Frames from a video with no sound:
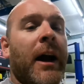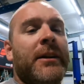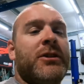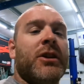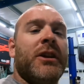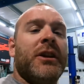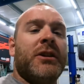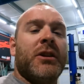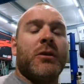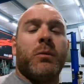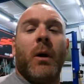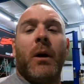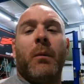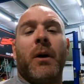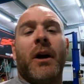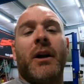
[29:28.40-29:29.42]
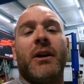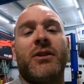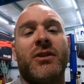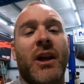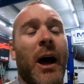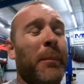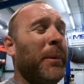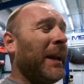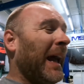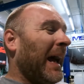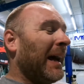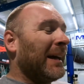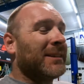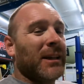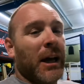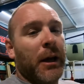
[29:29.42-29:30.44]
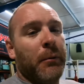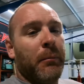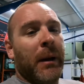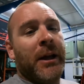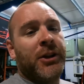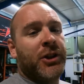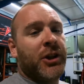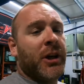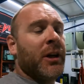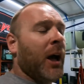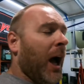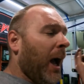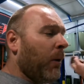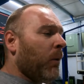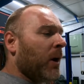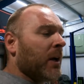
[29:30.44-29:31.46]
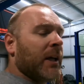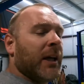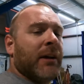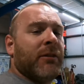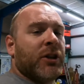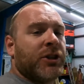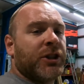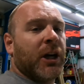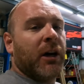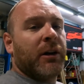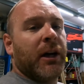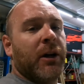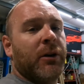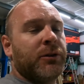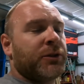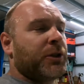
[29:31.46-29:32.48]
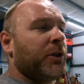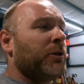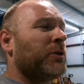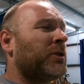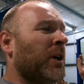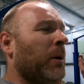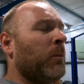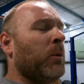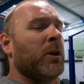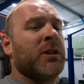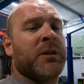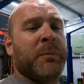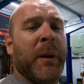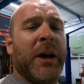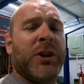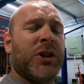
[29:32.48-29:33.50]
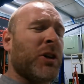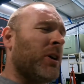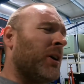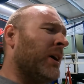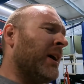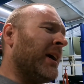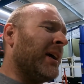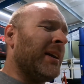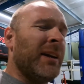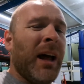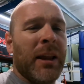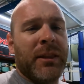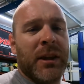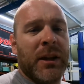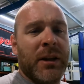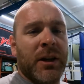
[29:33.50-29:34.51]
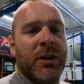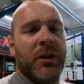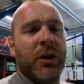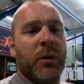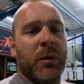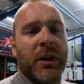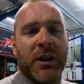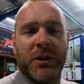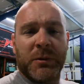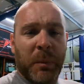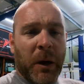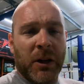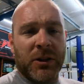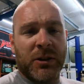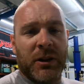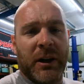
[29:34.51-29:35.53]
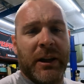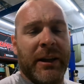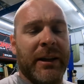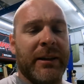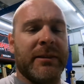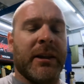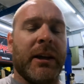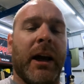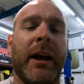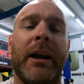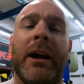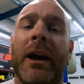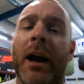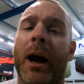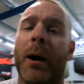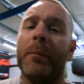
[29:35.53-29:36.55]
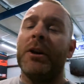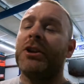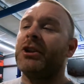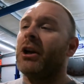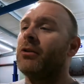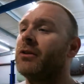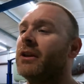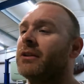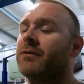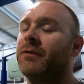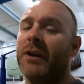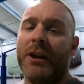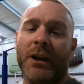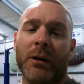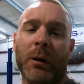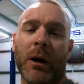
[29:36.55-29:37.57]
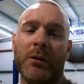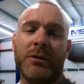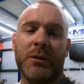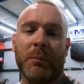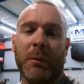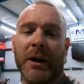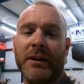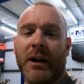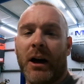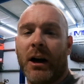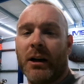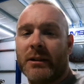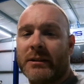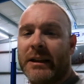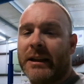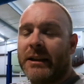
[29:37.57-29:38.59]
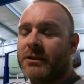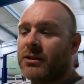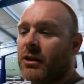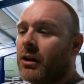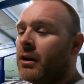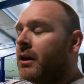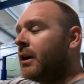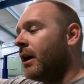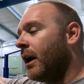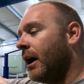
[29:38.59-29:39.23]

right, so this is where we're gonna stop it. As I mentioned, I wanna give a shout out to someone special. Nothing to do with a sponsor or anything tonight. I'm gonna shout this video out to my dog, Diesel.